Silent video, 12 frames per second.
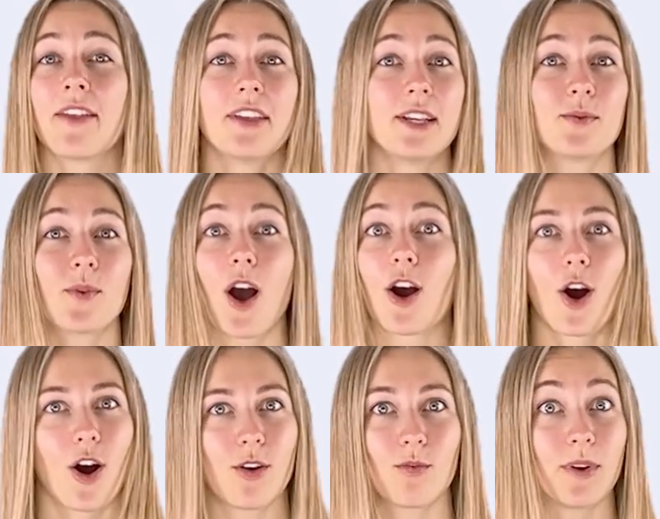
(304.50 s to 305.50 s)
These are
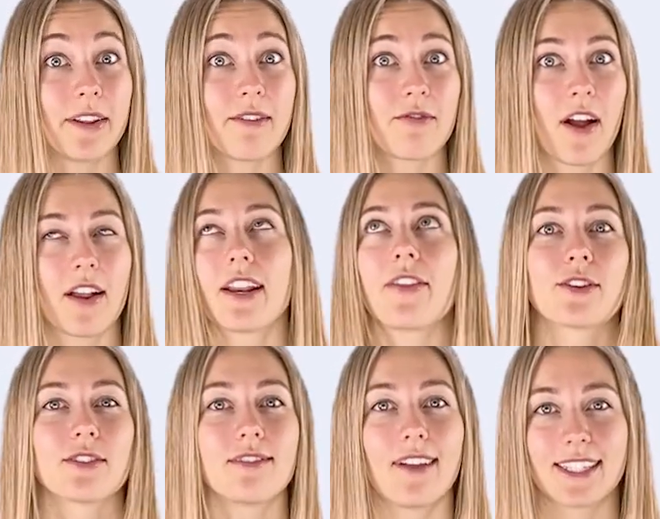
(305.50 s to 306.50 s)
all really fun, and
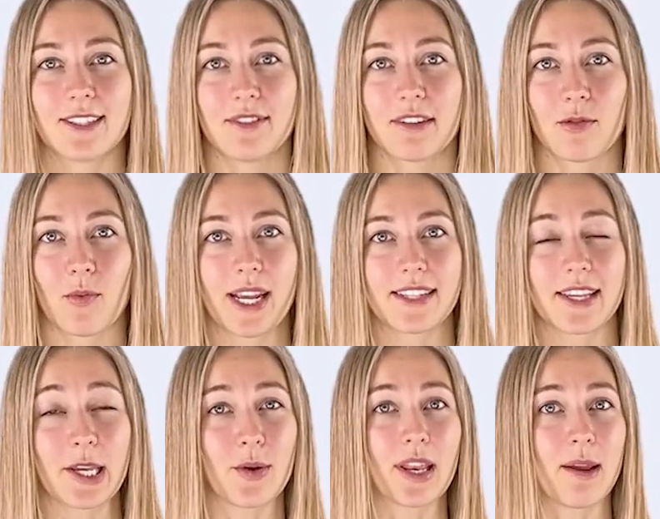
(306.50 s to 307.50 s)
there's lots of different ways
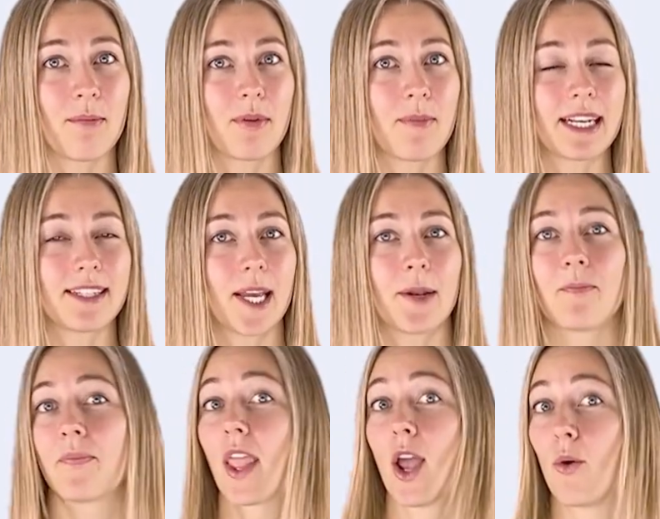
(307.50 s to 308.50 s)
that you can implement it.
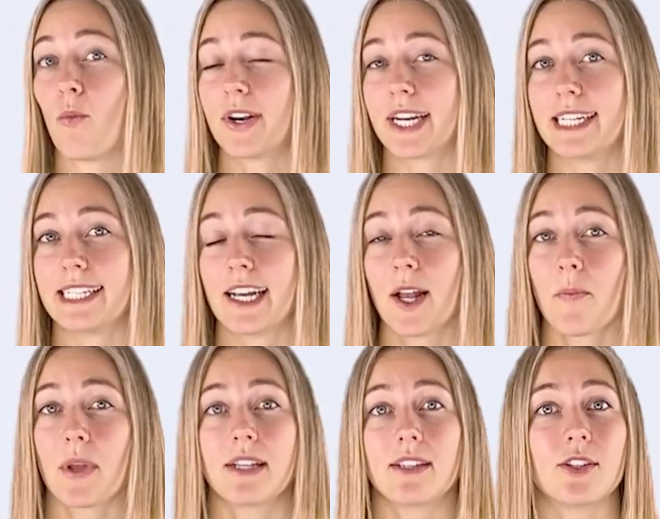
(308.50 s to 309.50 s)
One
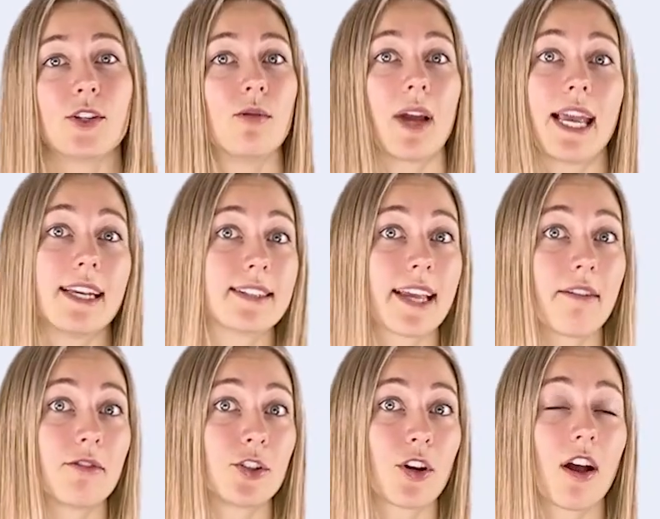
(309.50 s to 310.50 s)
idea is to do a
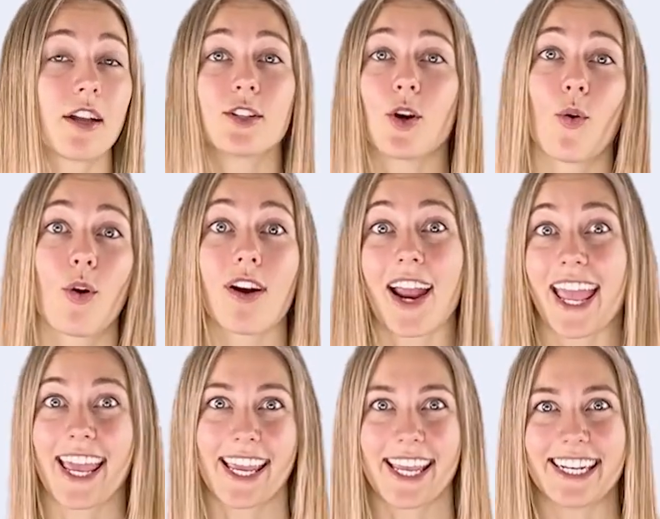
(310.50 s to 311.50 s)
scavenger hunt or
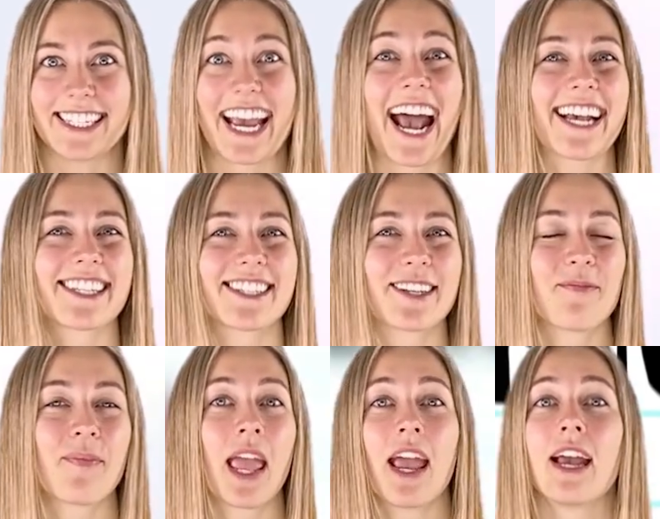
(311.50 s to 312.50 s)
a hidden task.
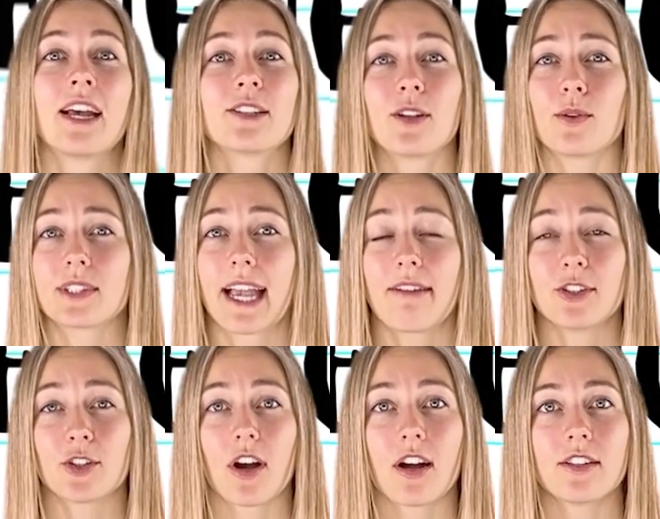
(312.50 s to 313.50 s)
So
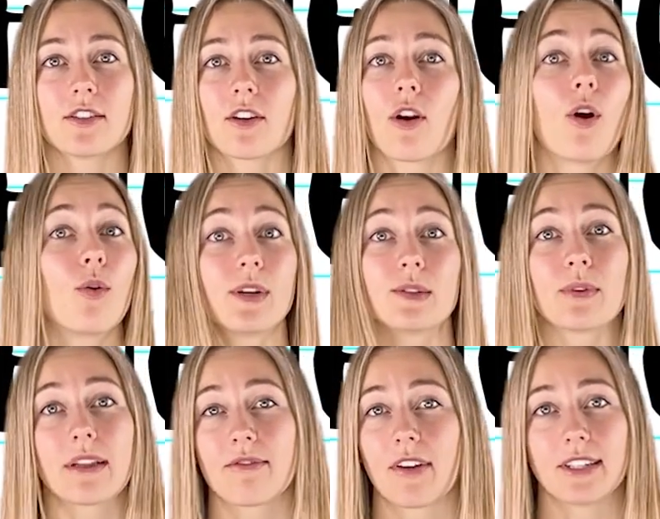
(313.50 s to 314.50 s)
scavenger hunts are always
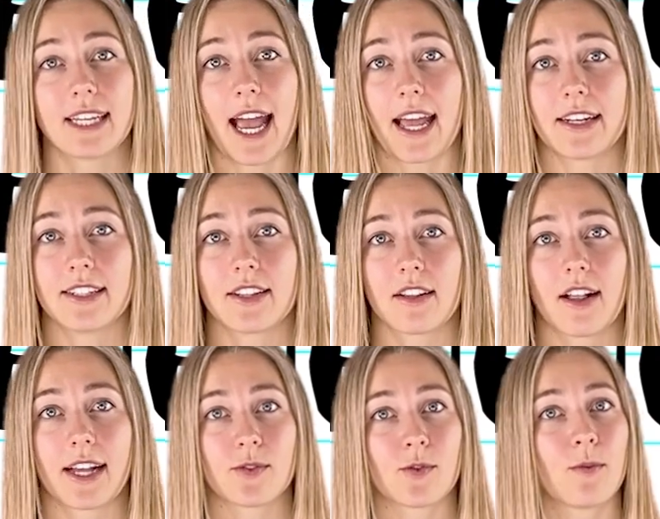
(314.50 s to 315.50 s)
really fun to add into the
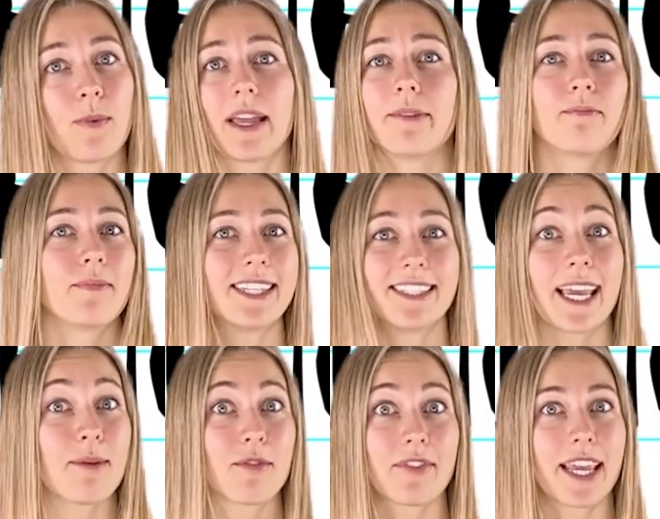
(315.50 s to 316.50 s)
classroom, and is
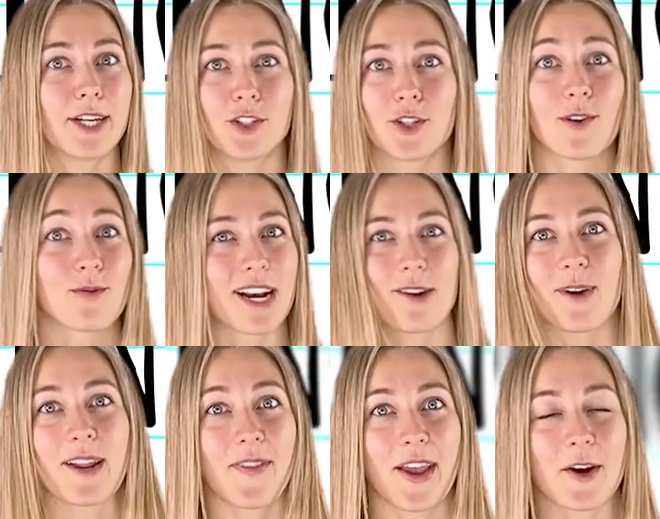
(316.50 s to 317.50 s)
gamification already
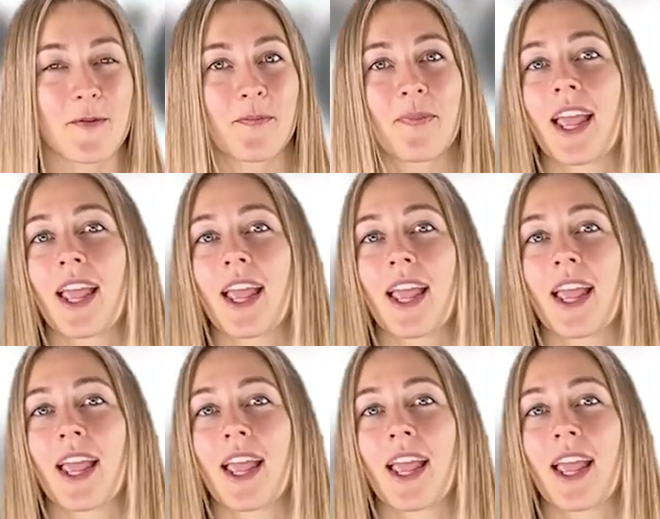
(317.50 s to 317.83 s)
right there.